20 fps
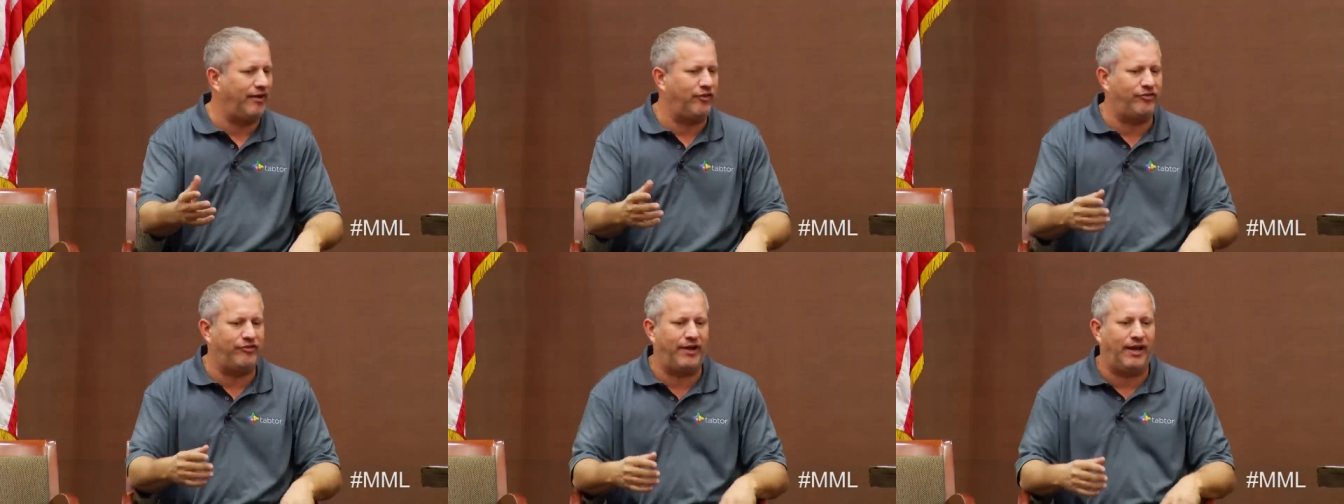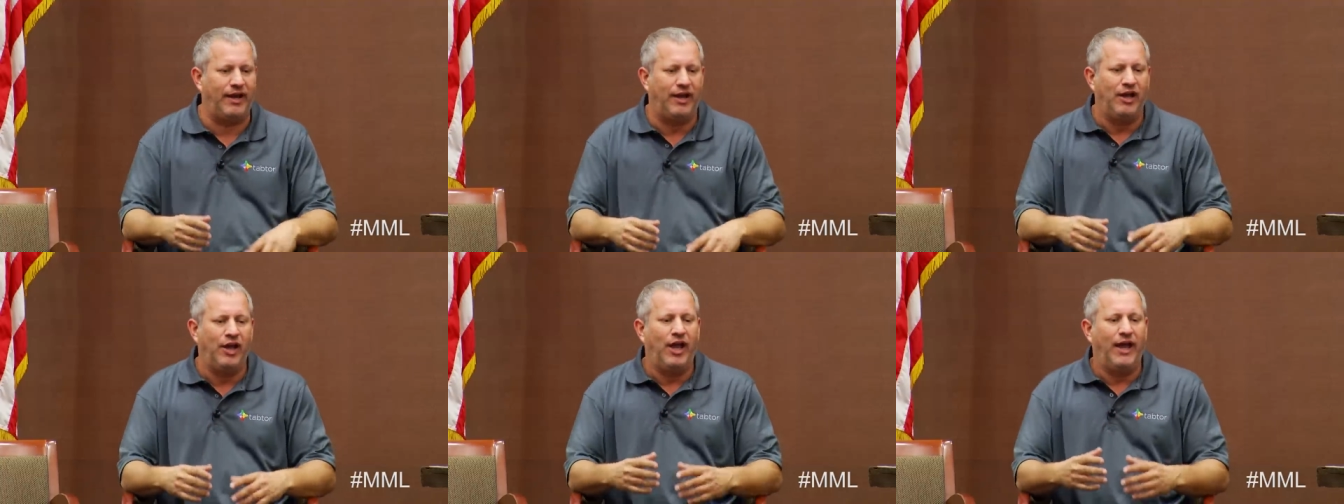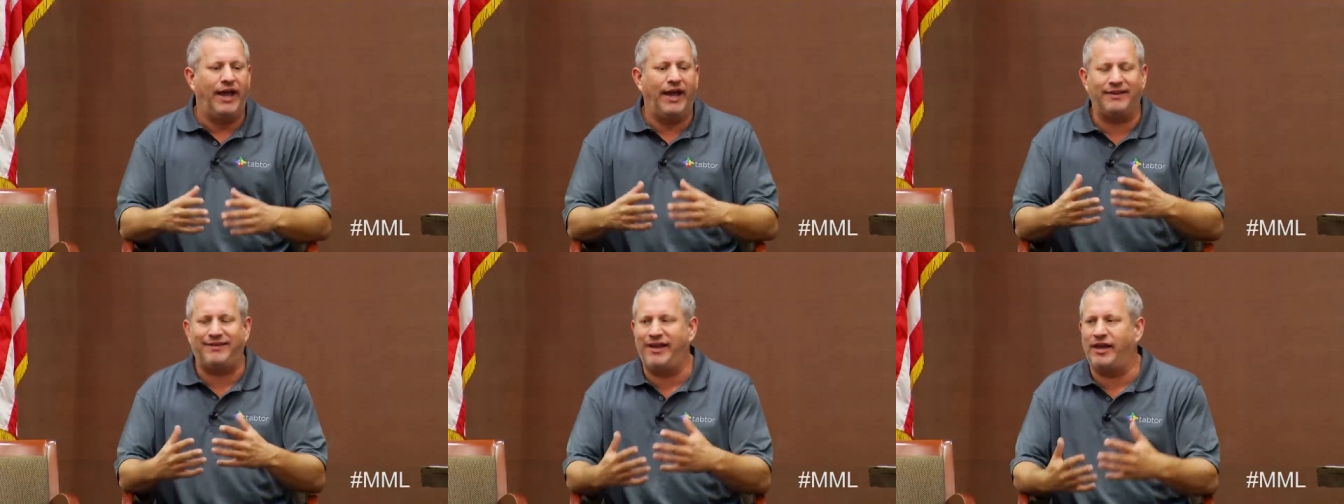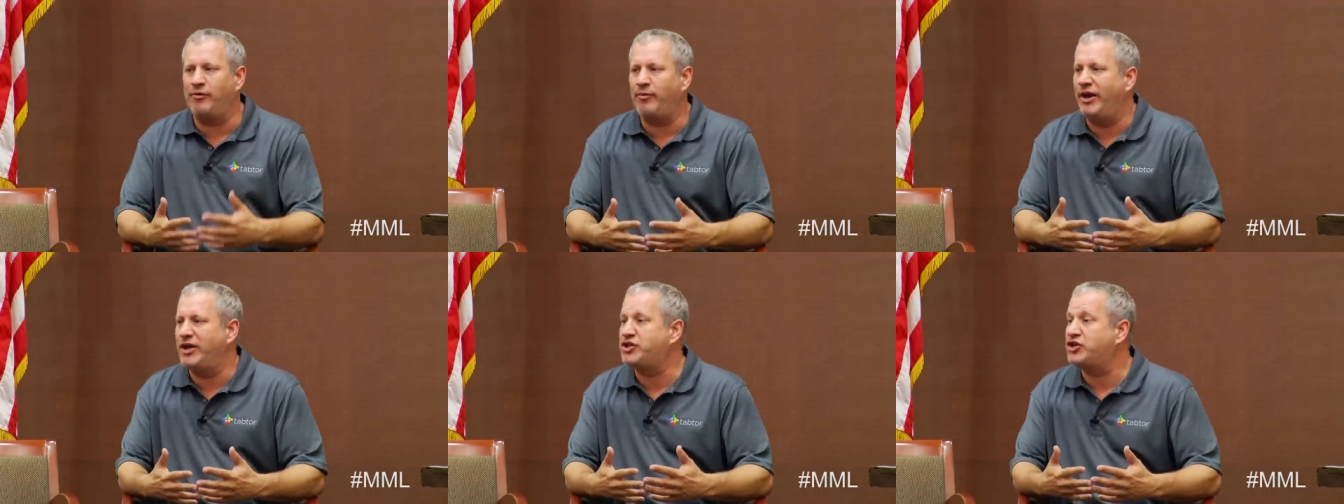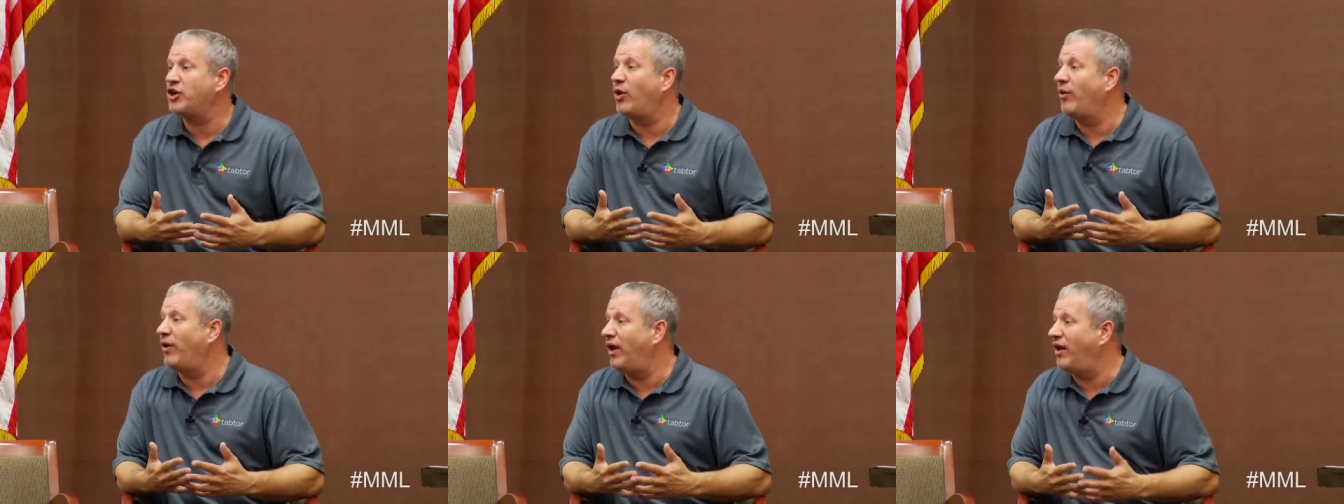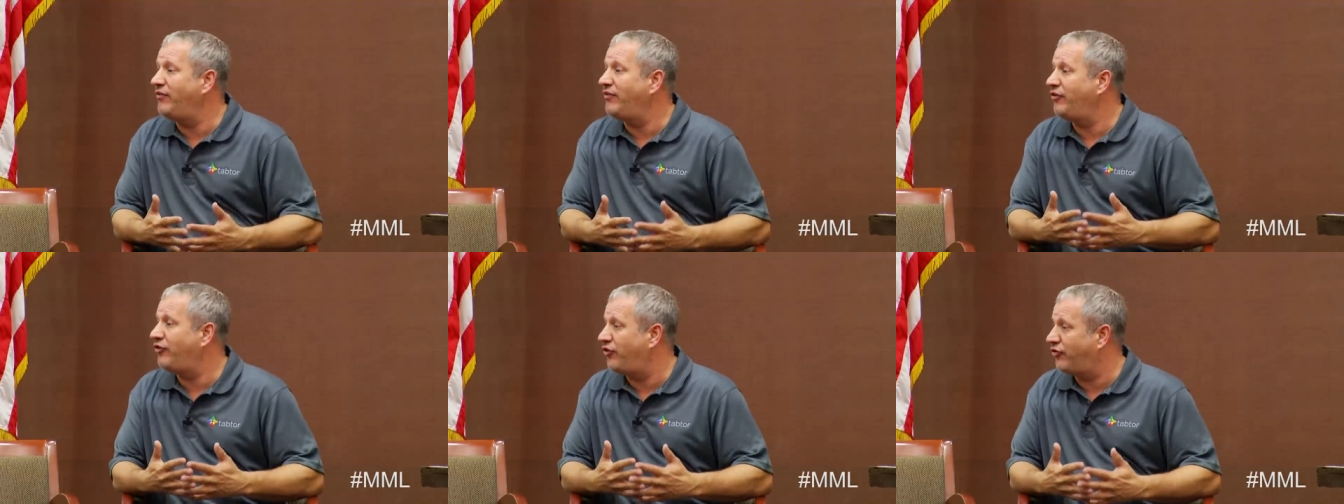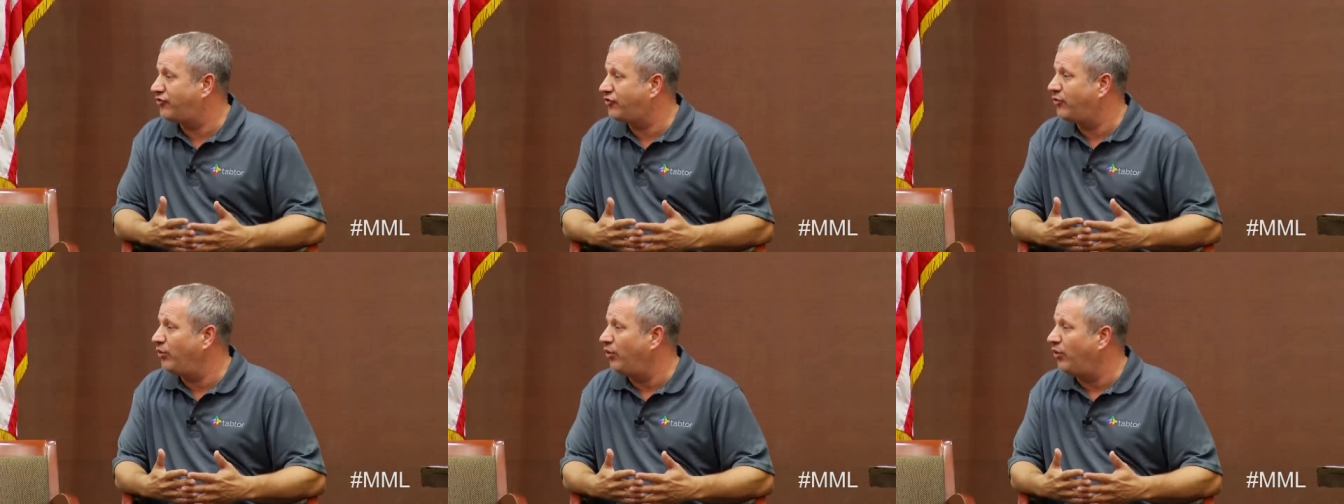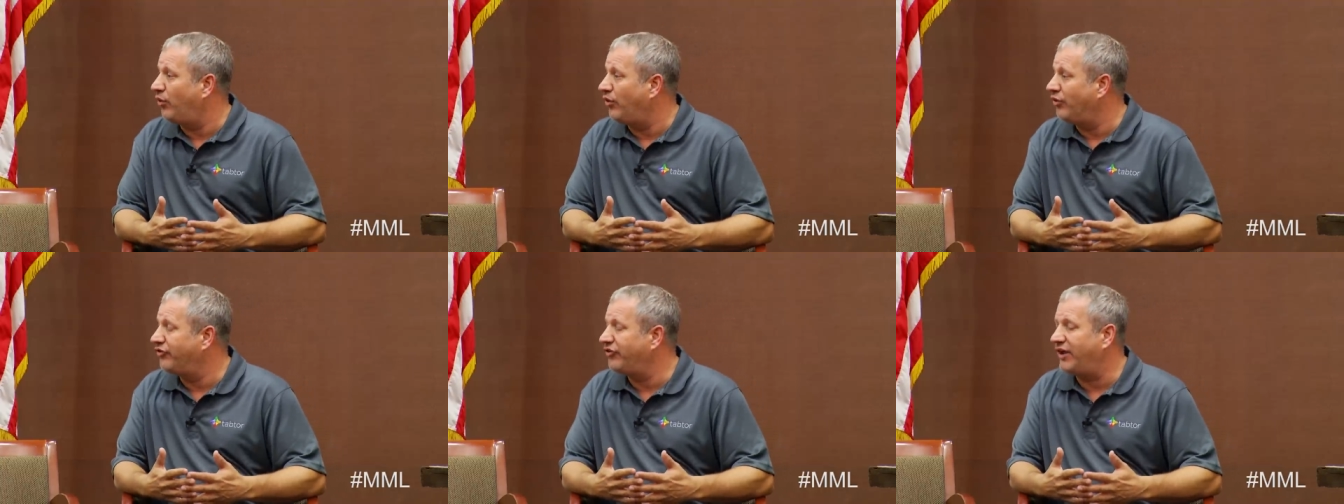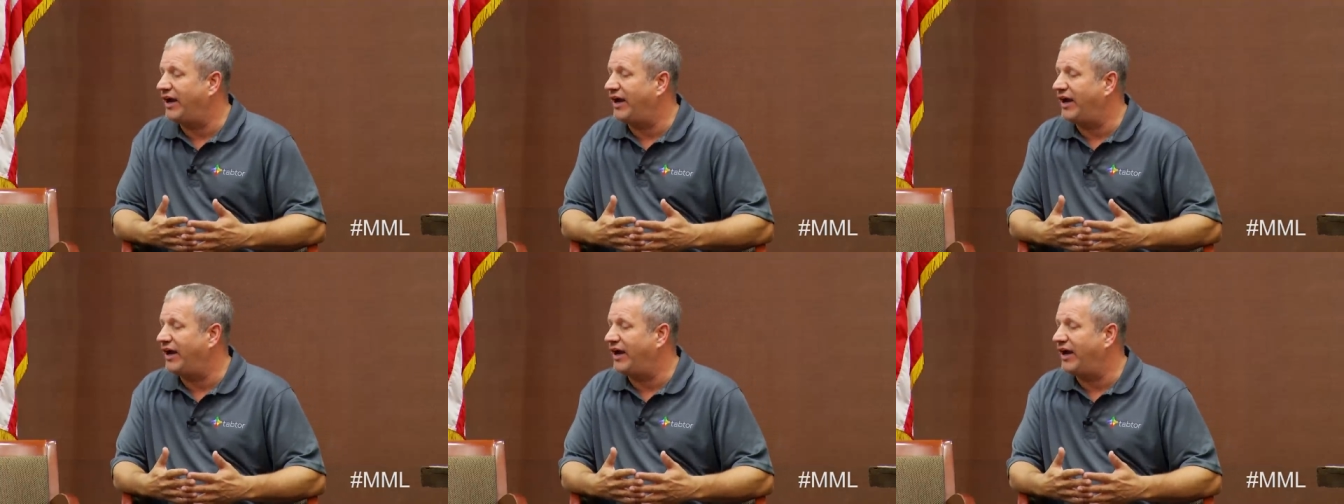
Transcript: is that at the end of my show when I visit schools,